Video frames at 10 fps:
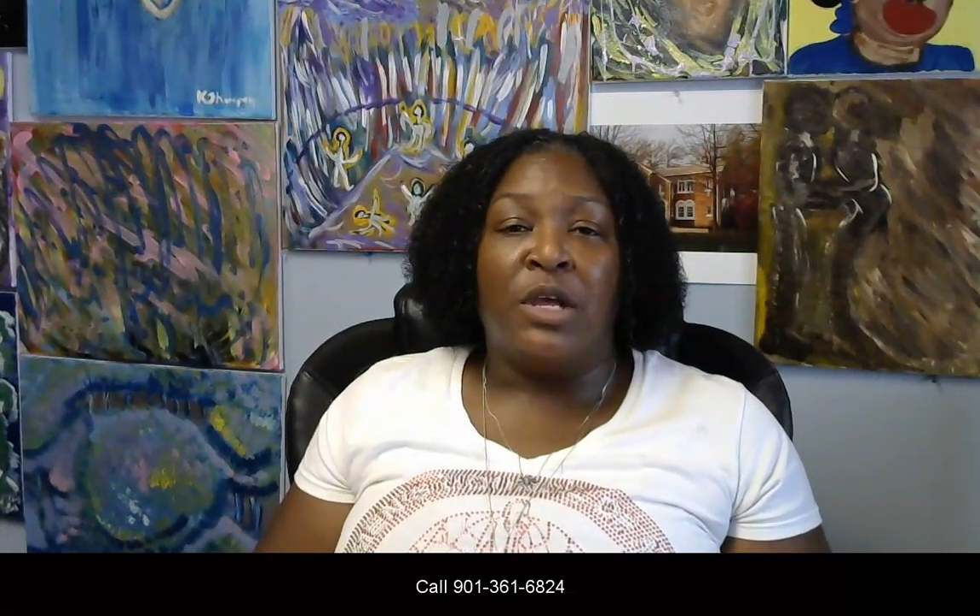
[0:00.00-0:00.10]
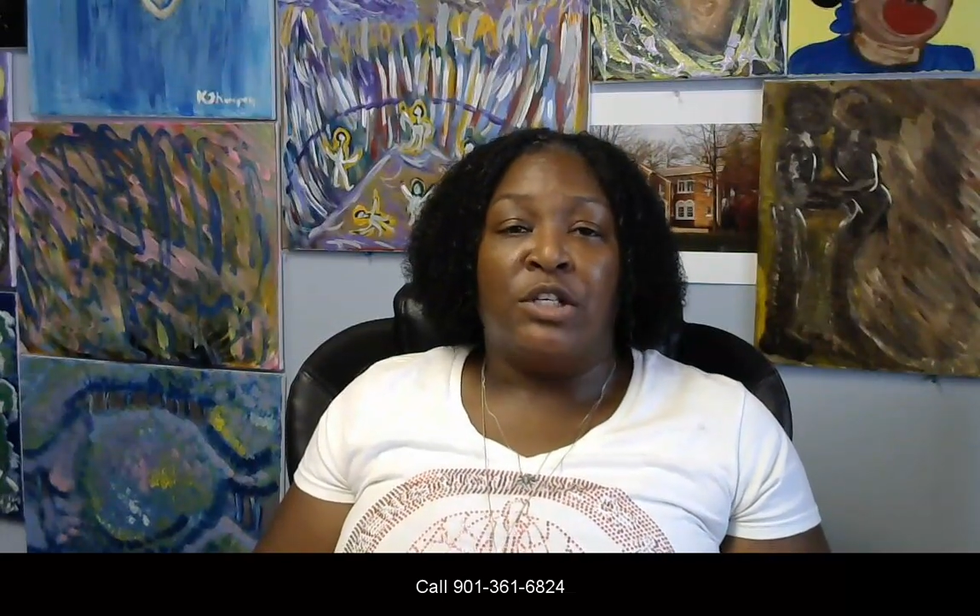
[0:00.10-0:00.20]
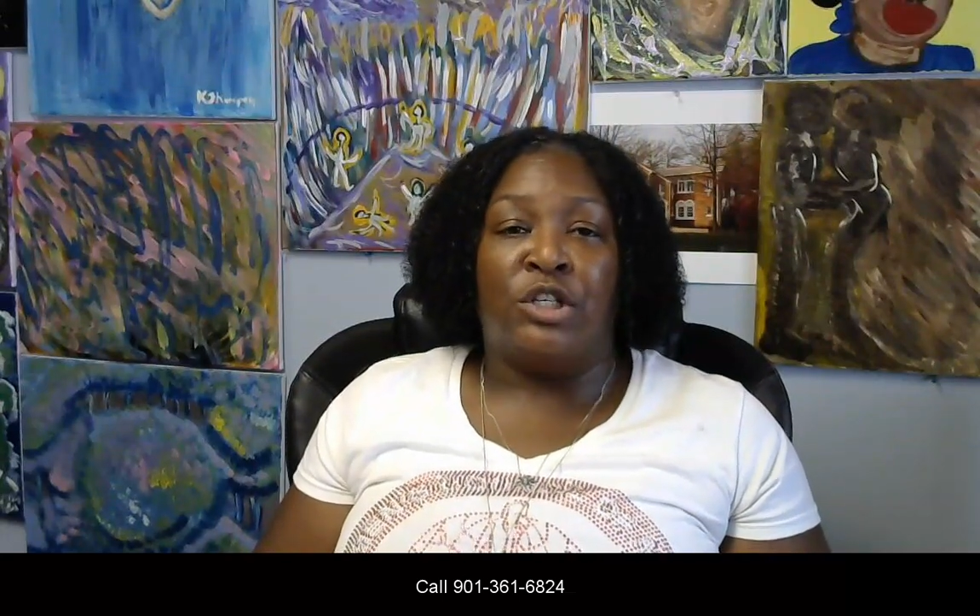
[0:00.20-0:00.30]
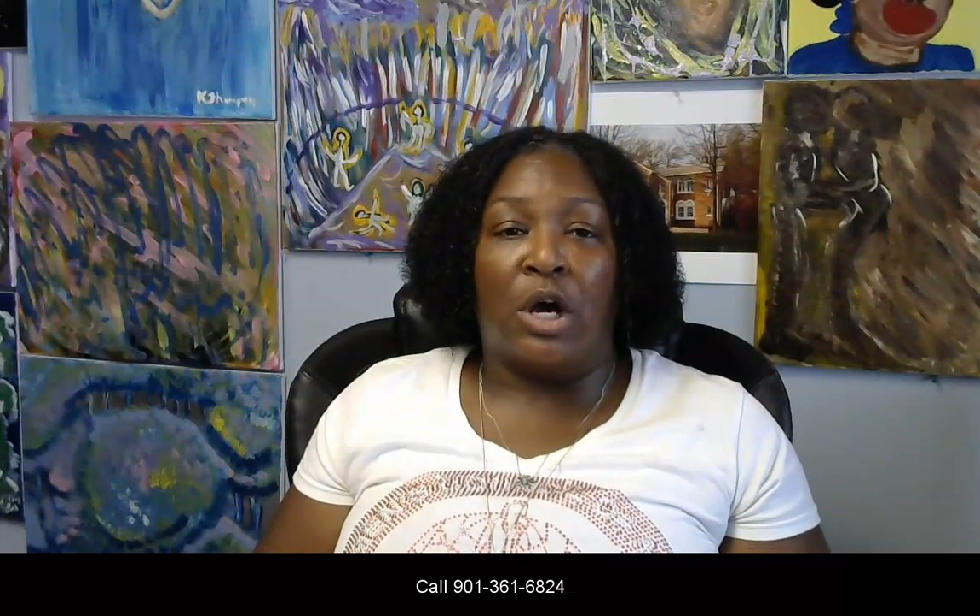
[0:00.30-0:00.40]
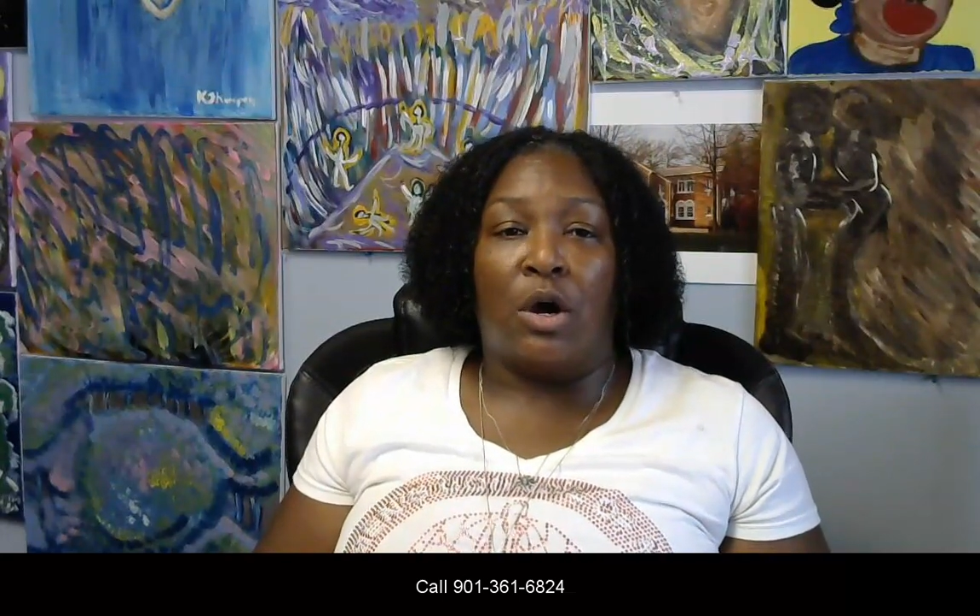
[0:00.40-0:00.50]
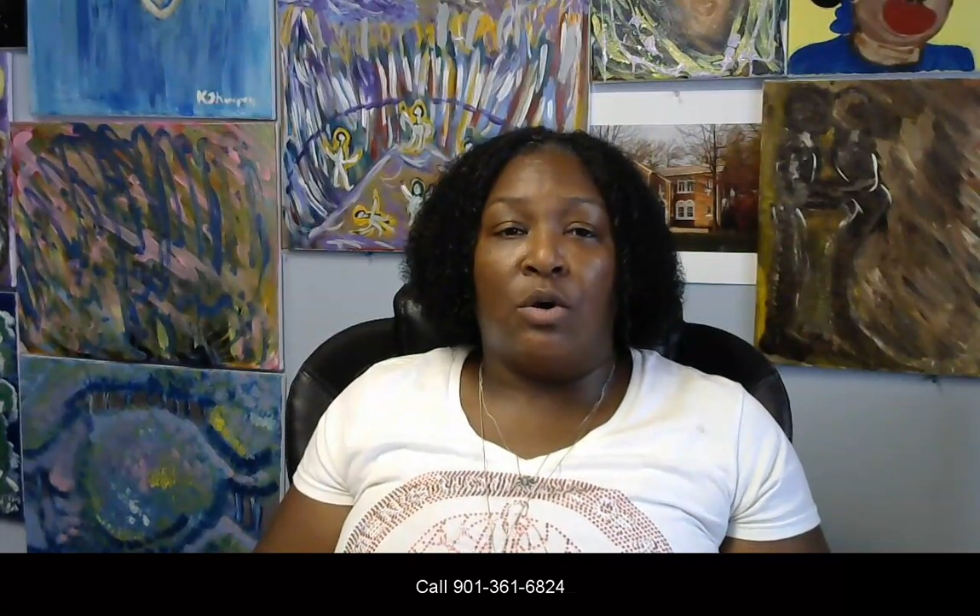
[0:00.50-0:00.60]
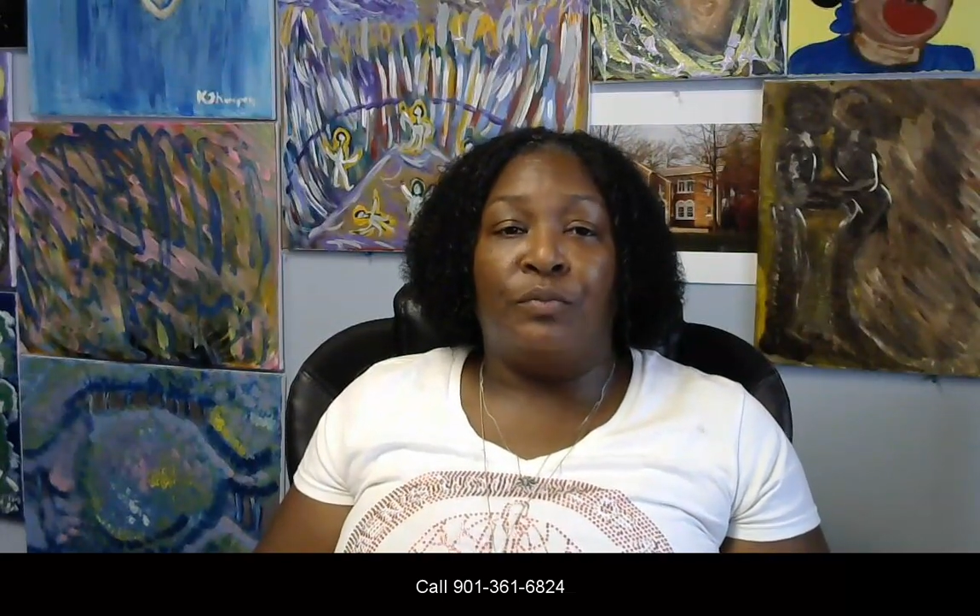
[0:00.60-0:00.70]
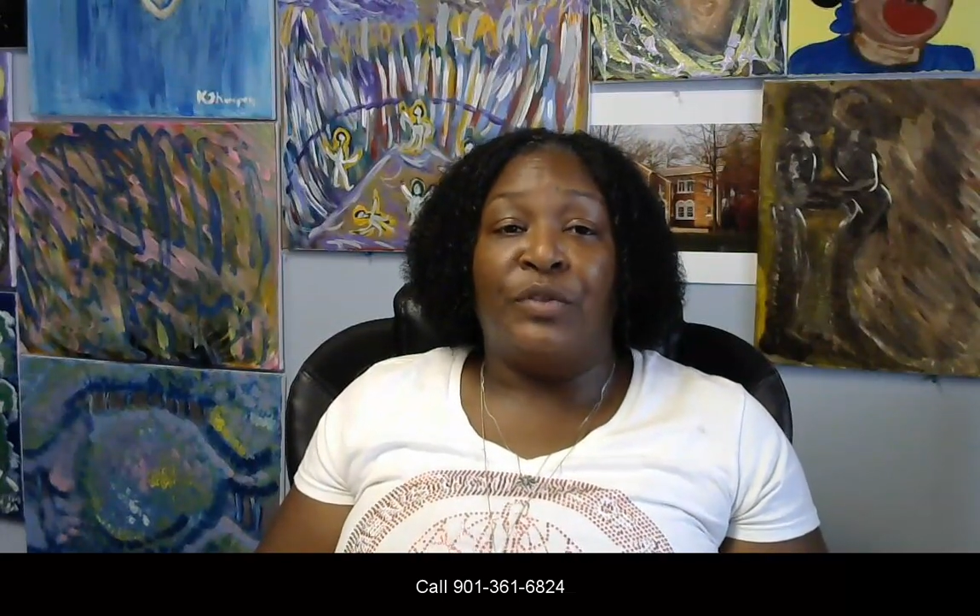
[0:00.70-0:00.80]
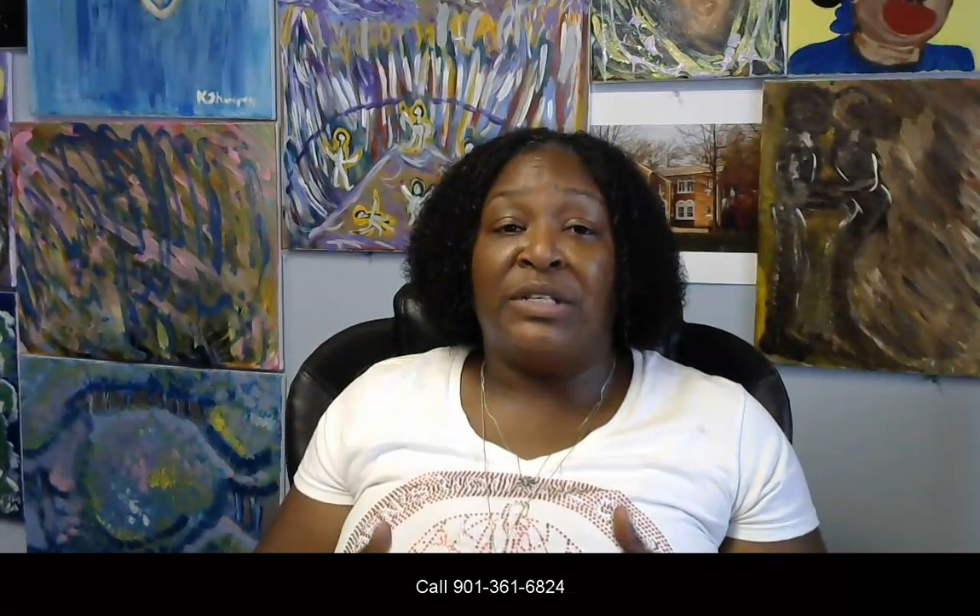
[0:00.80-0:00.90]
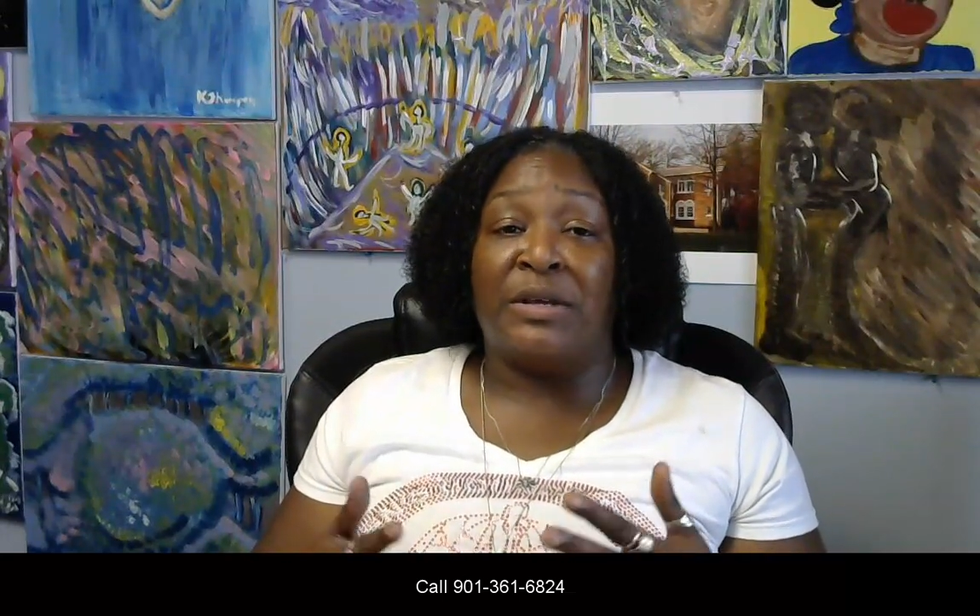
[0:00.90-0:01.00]

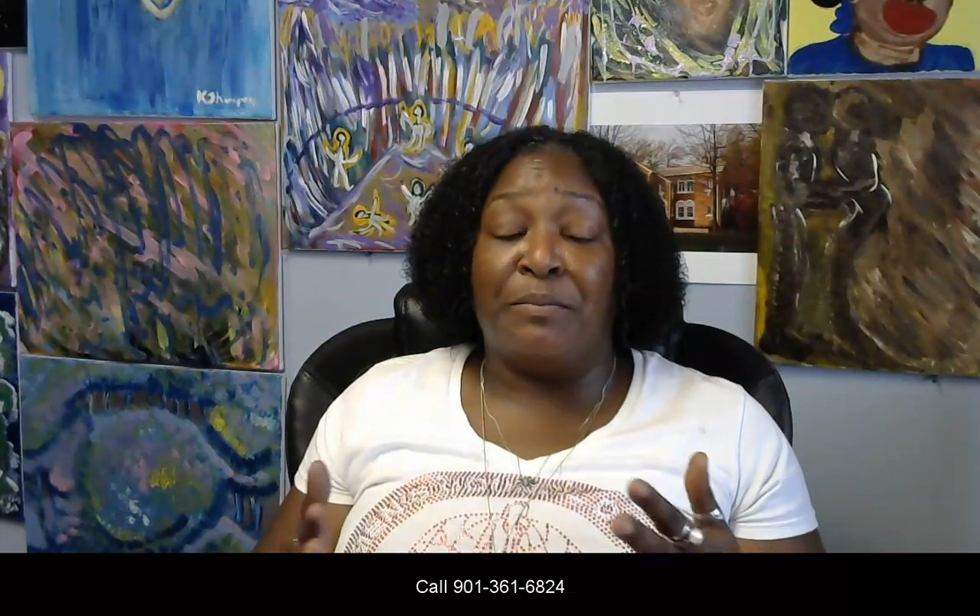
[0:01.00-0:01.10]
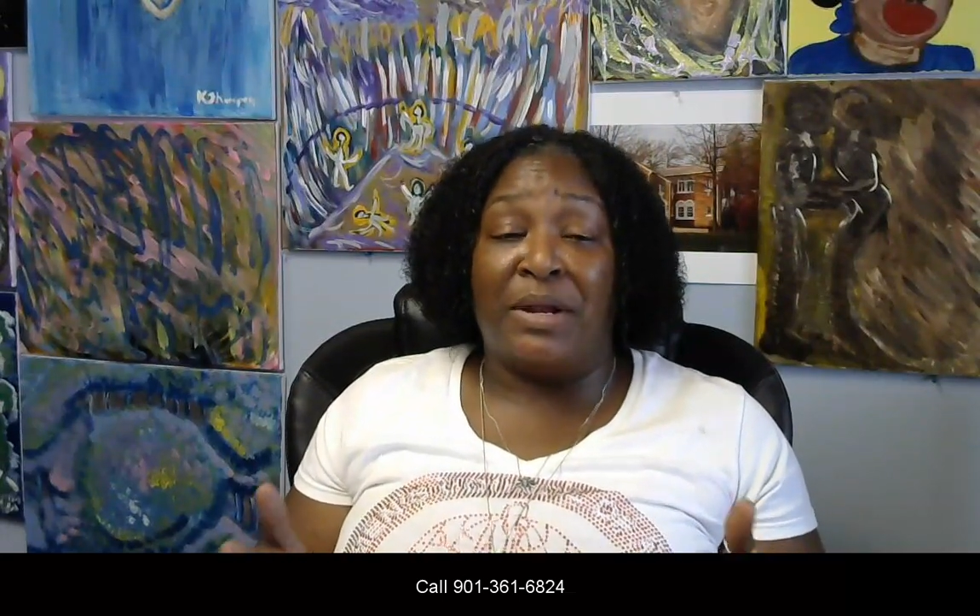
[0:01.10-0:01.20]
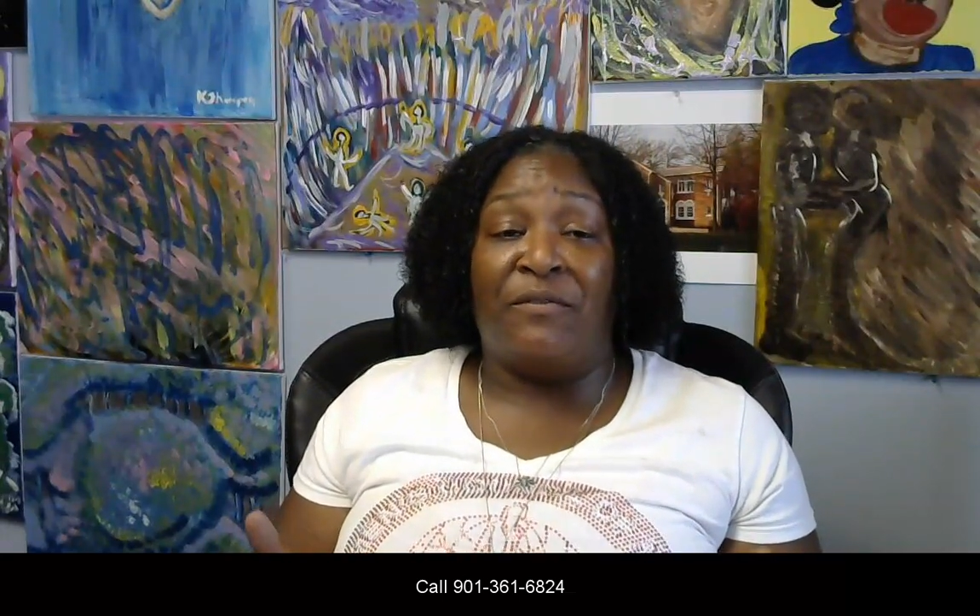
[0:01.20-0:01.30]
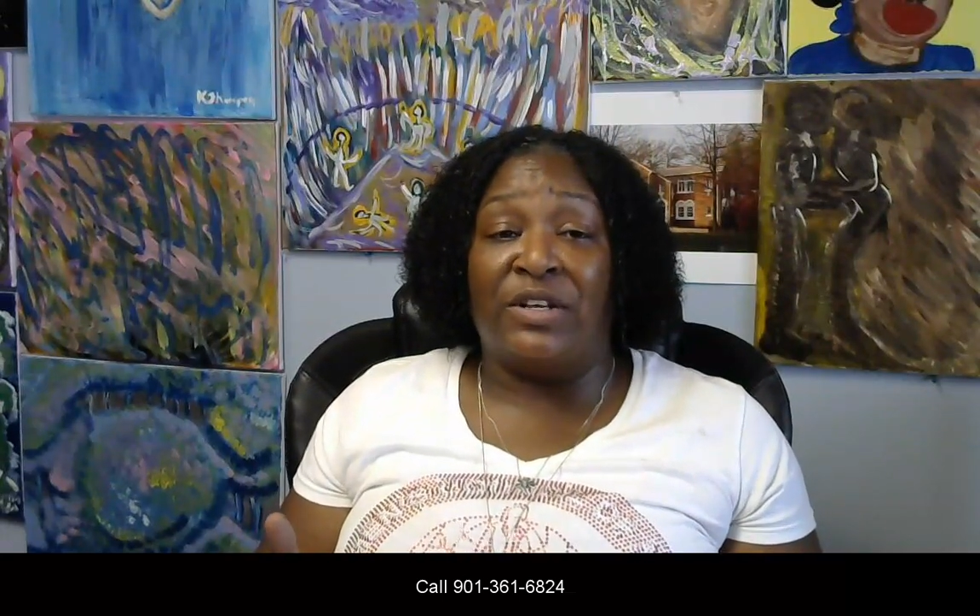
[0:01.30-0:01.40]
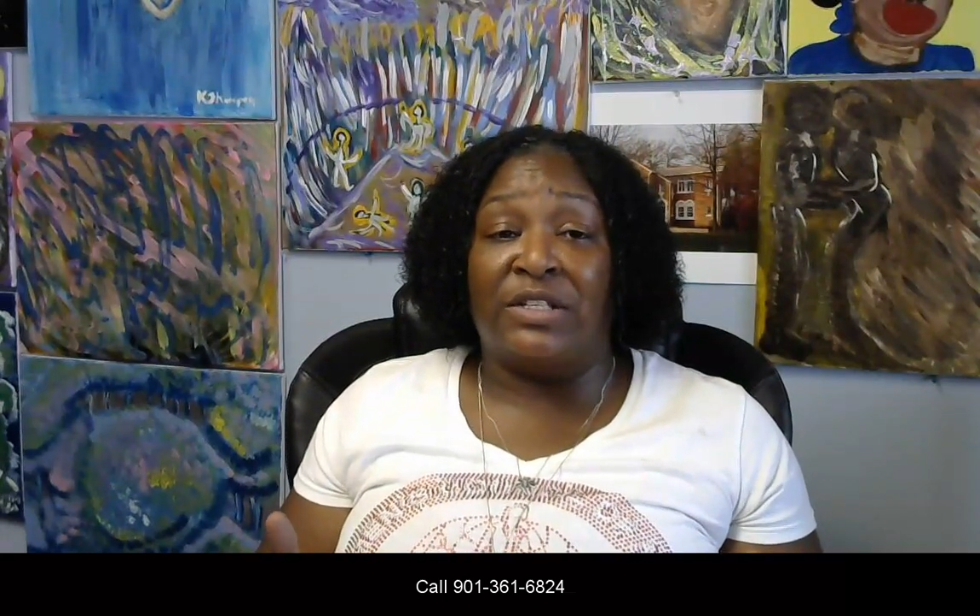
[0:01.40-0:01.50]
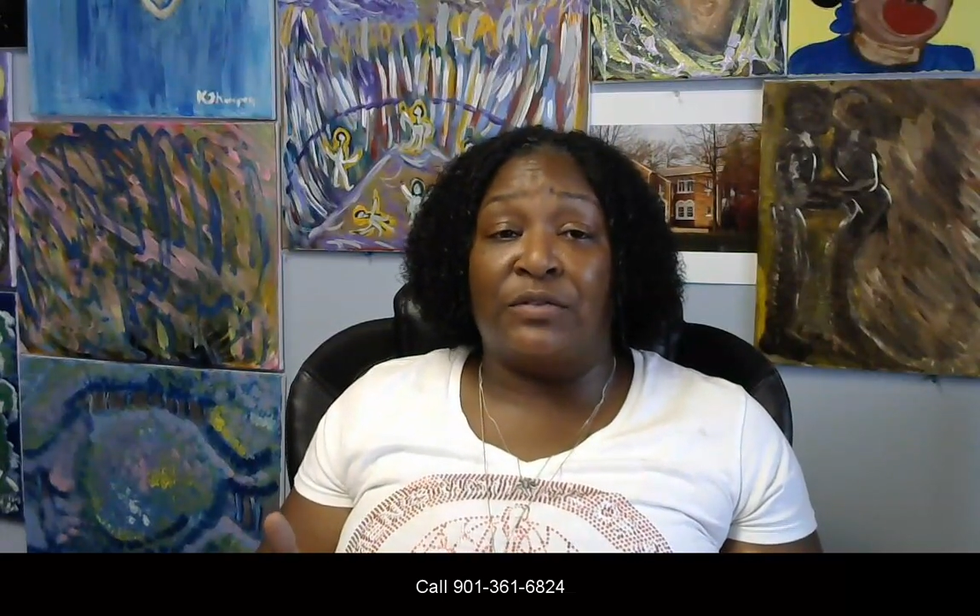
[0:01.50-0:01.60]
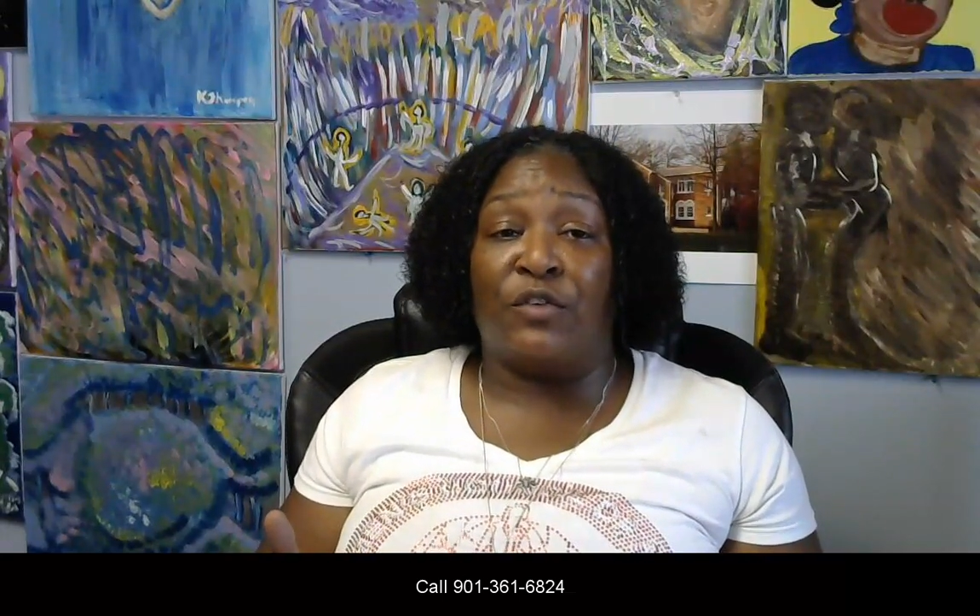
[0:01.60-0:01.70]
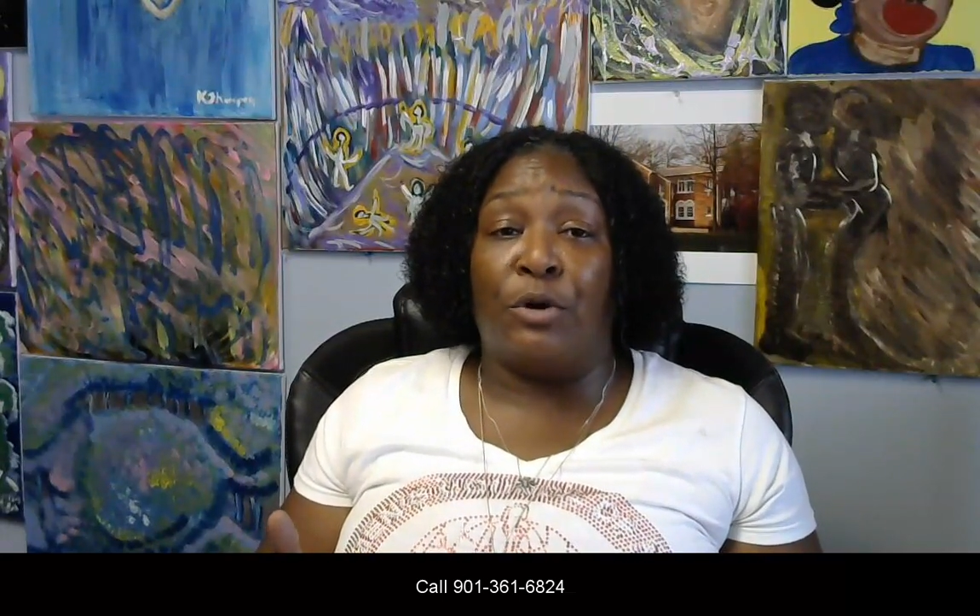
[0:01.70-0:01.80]
So some benefits of